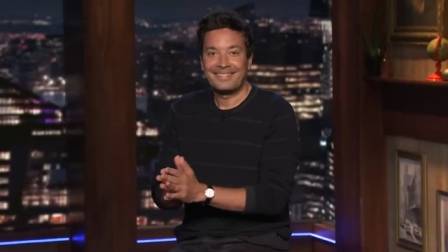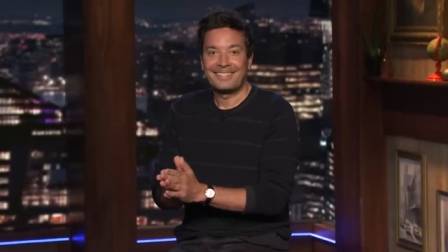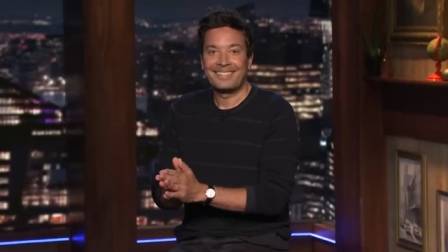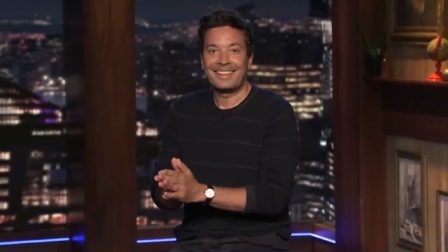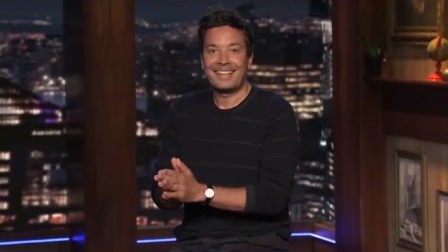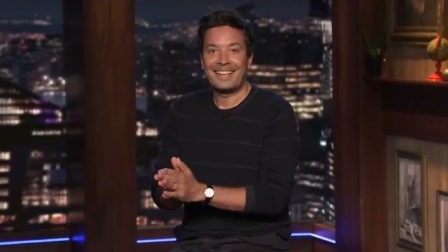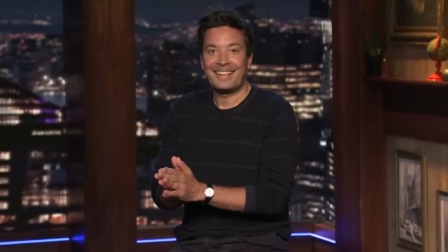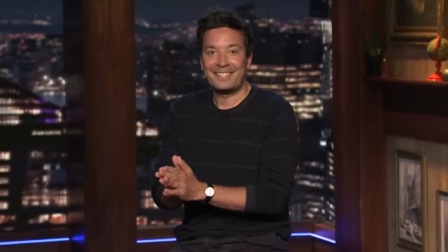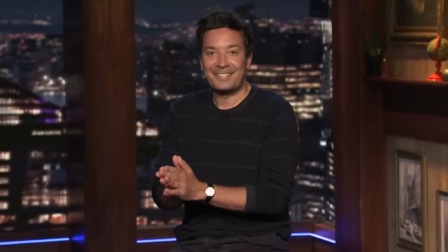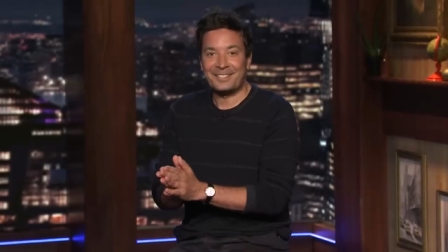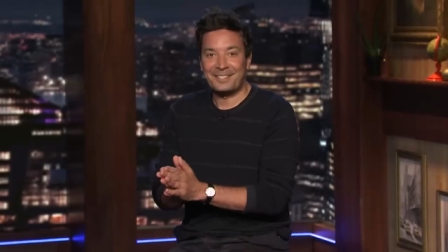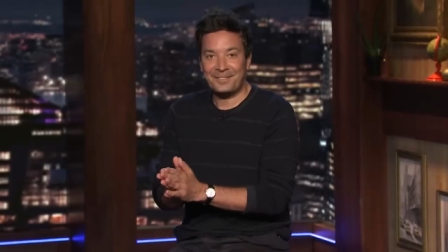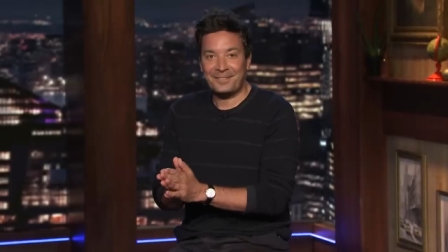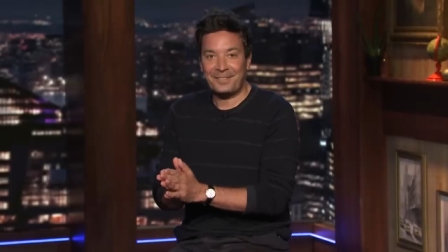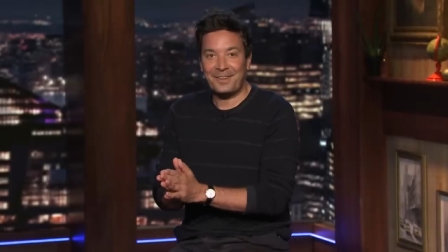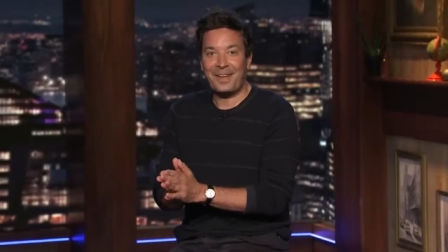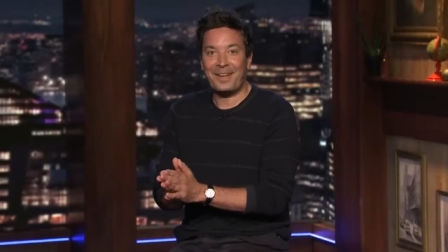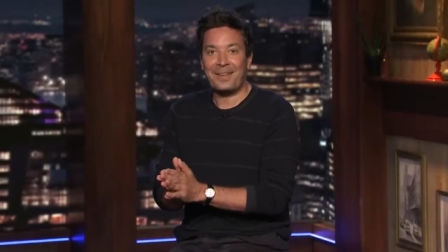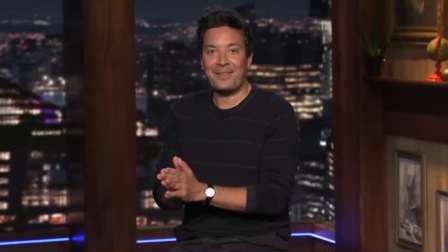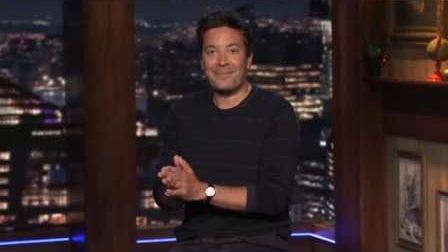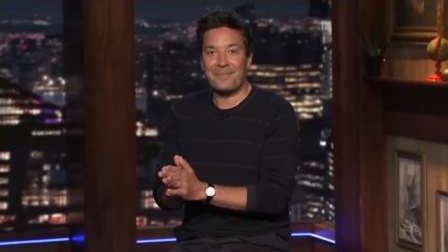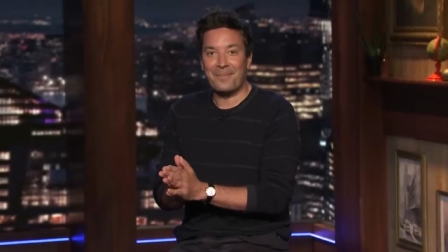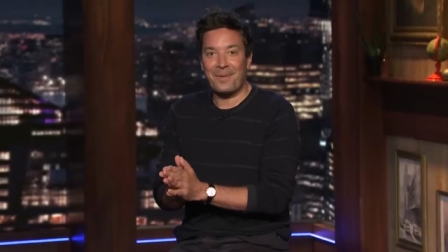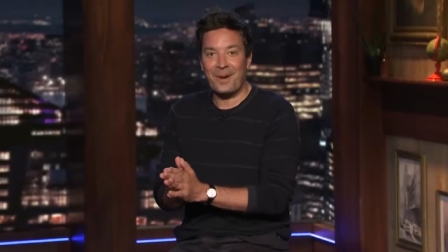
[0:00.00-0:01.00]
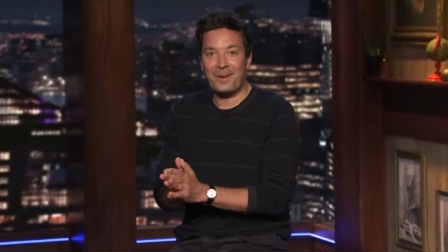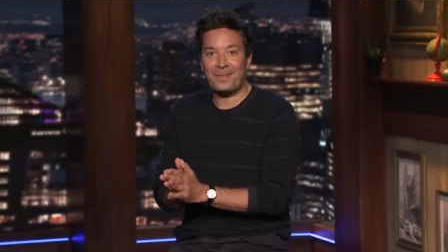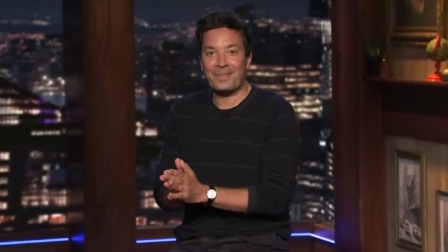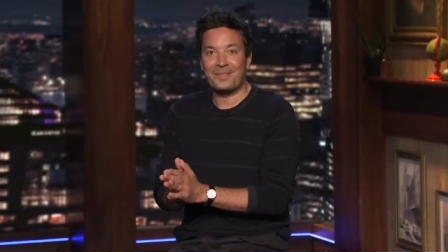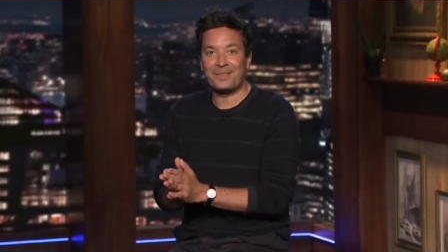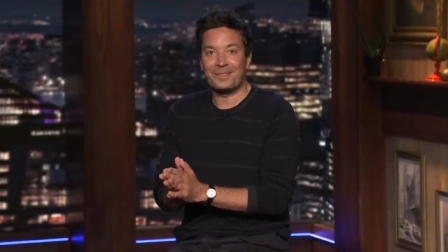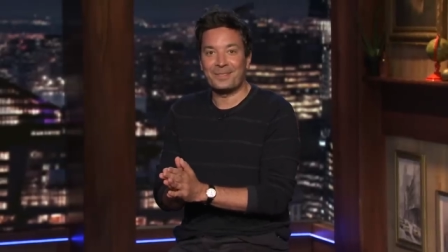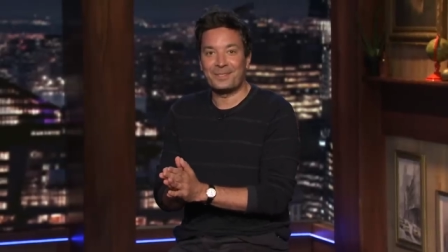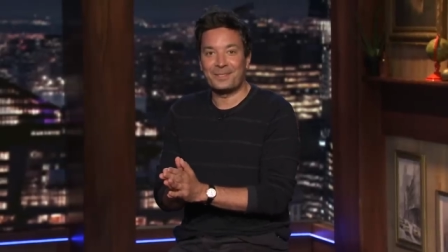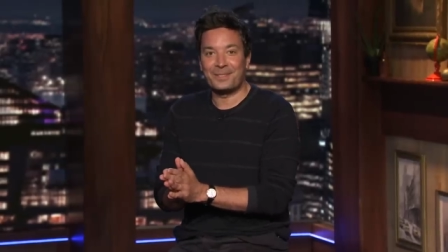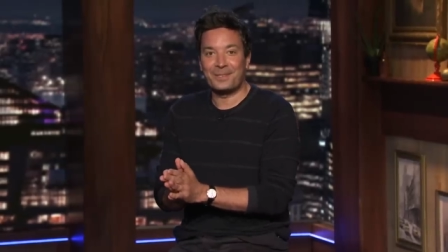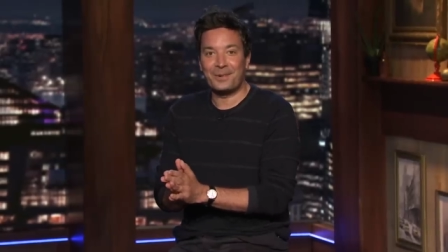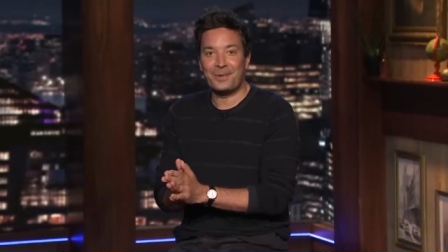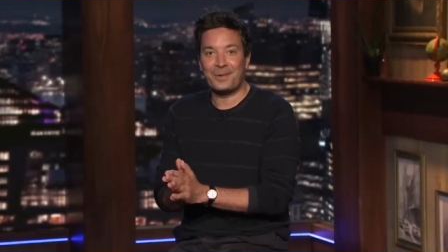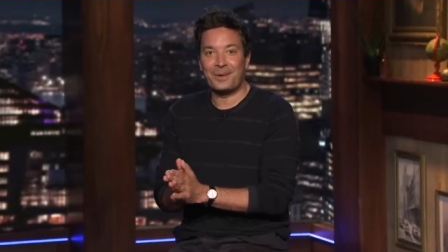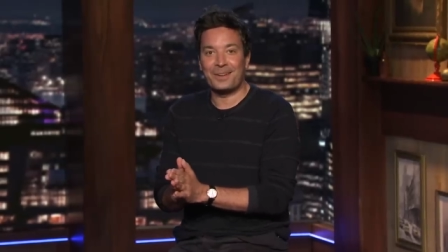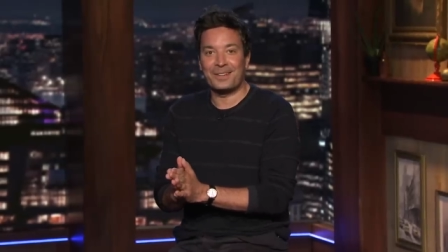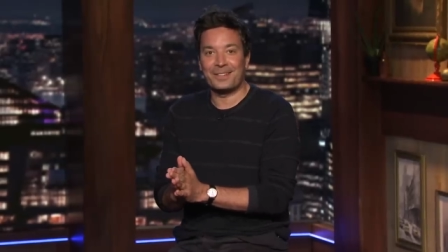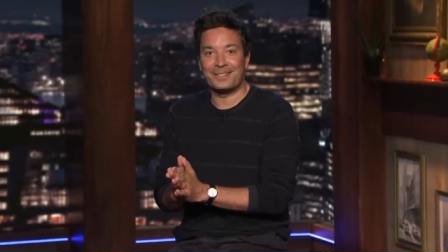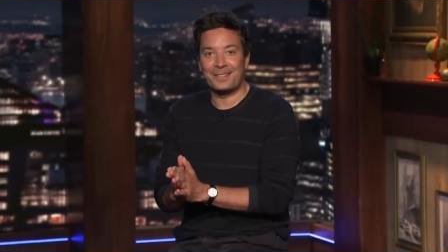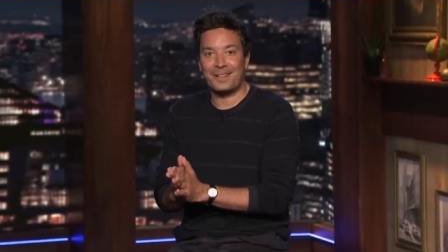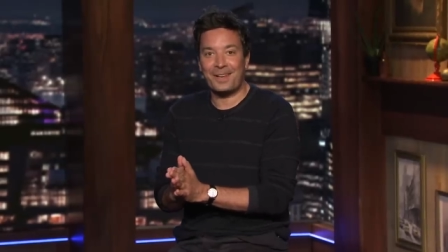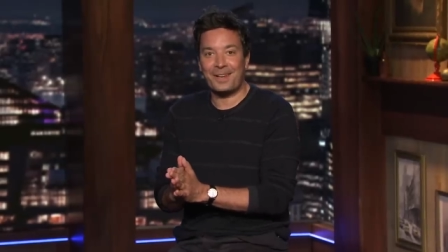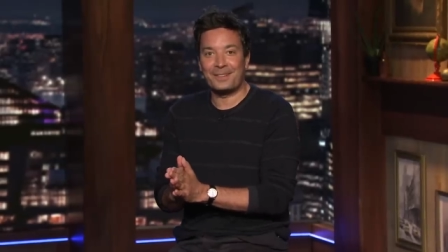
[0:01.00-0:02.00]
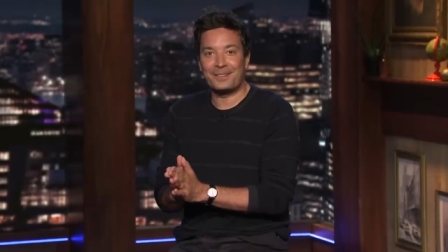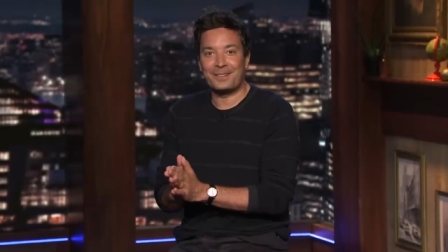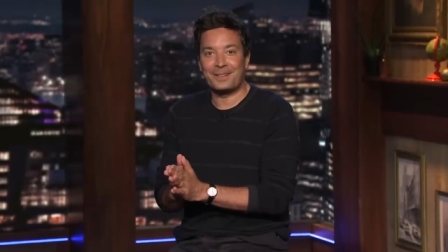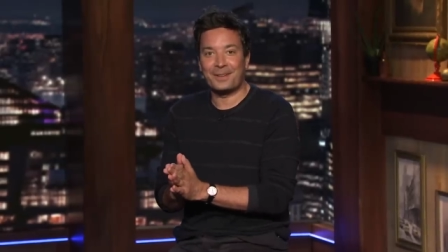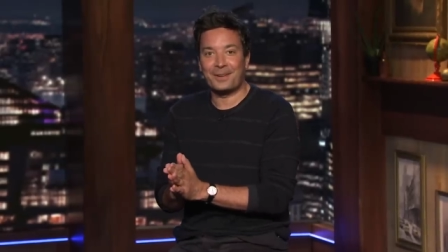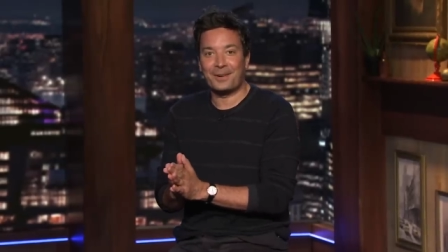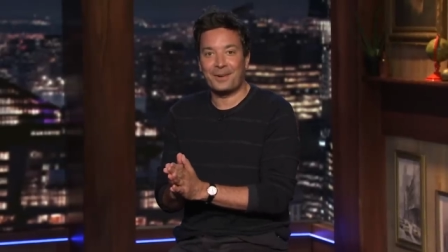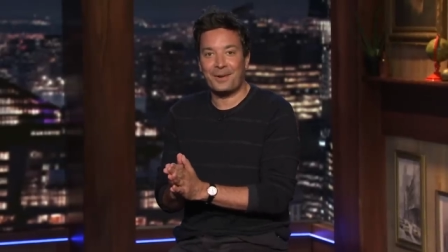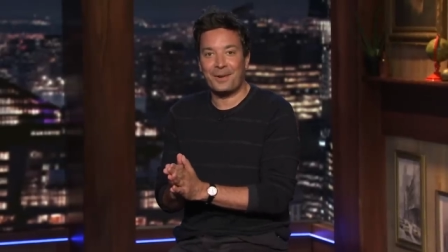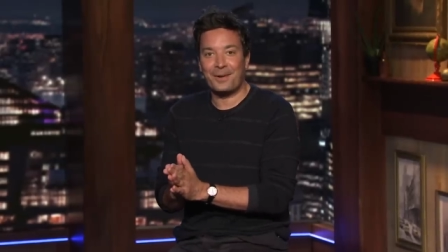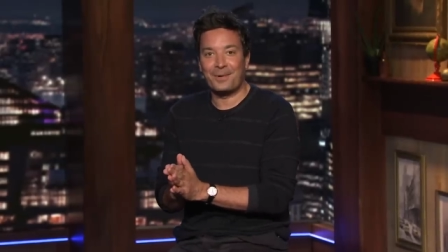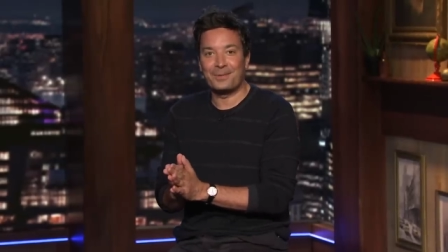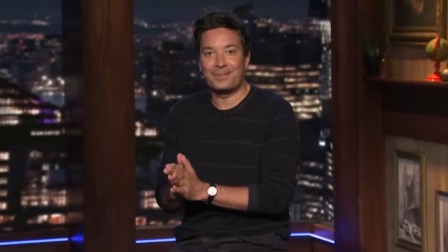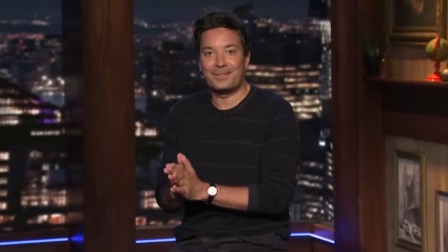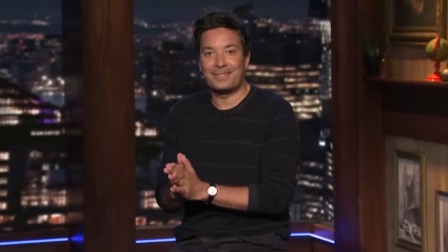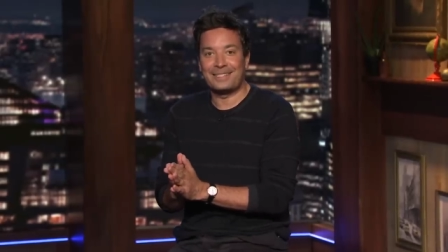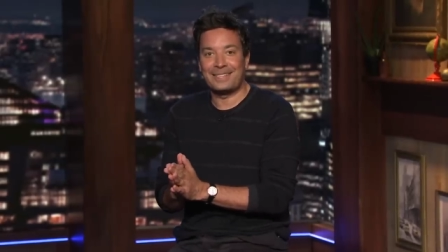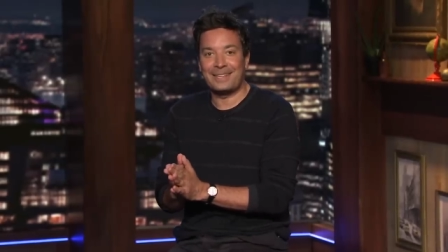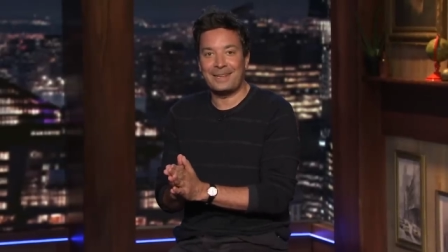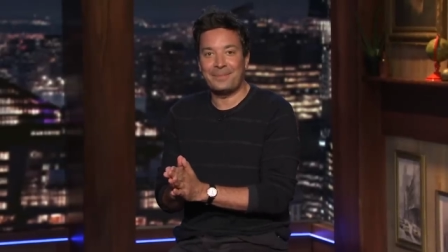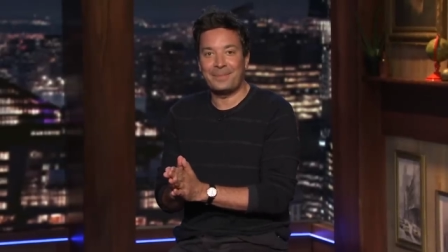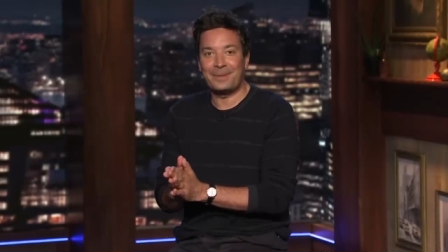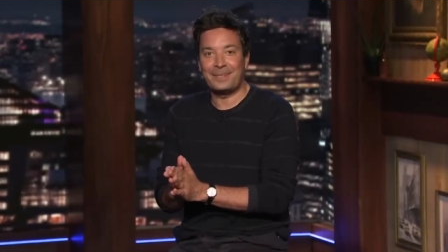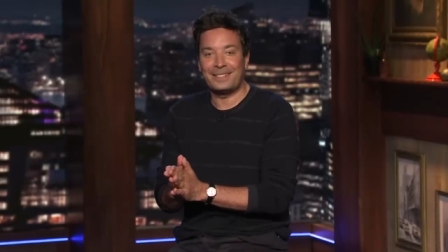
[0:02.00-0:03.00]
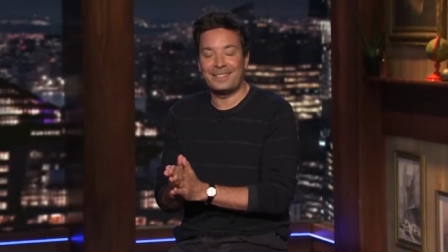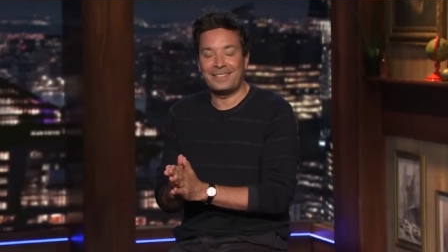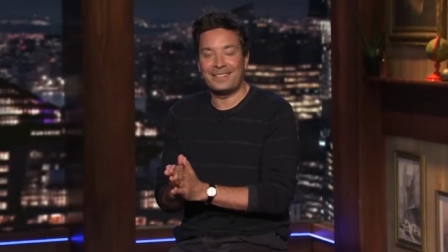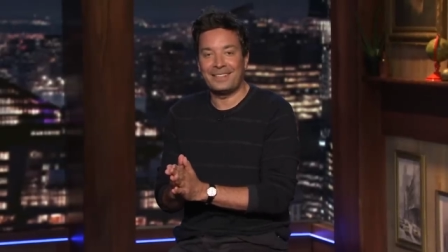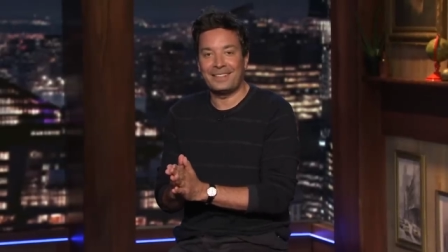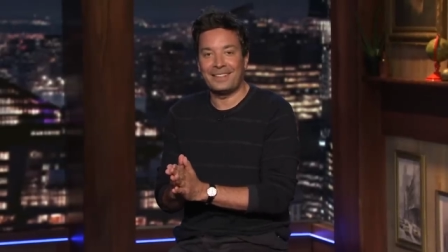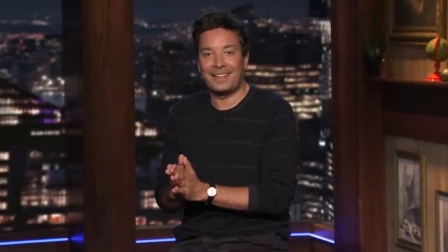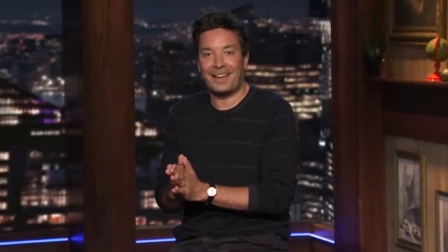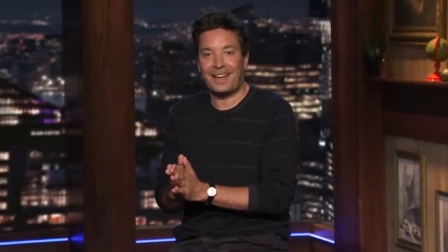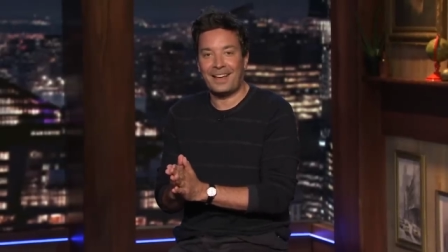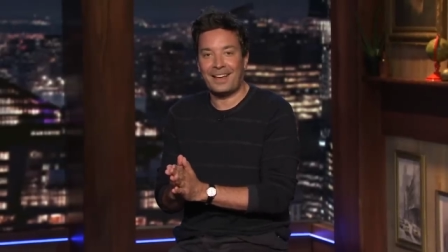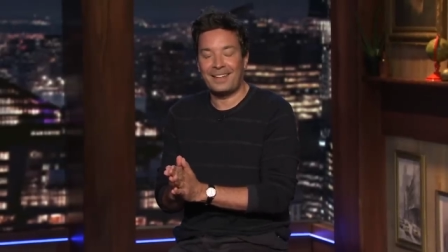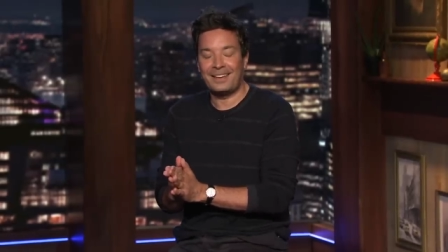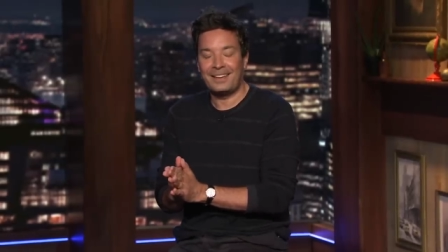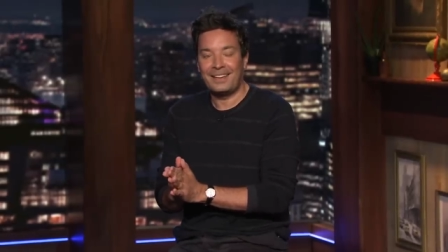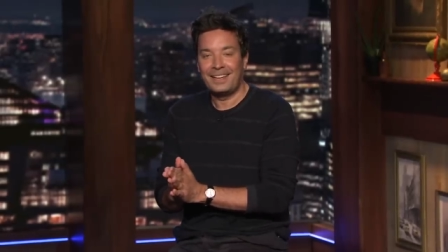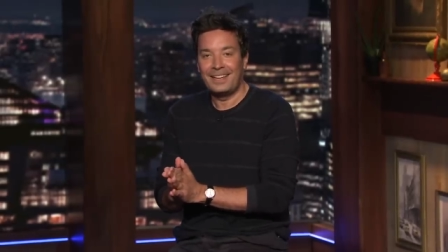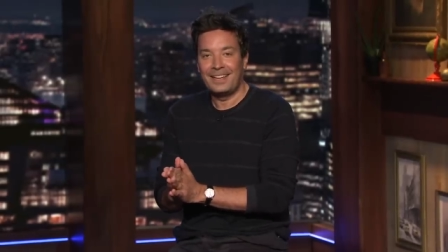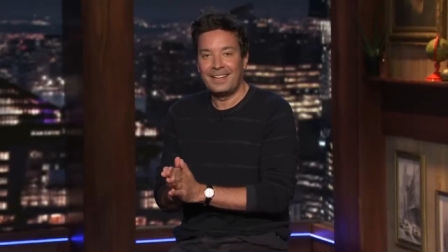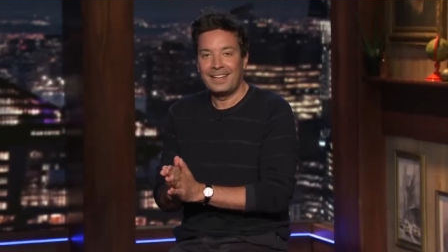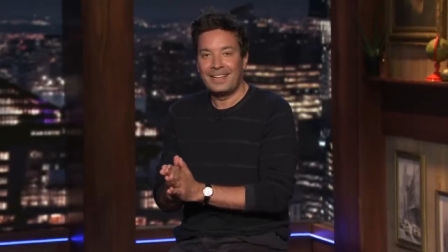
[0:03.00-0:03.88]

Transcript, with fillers: That's right. Martha Stewart is launching her own CBD line.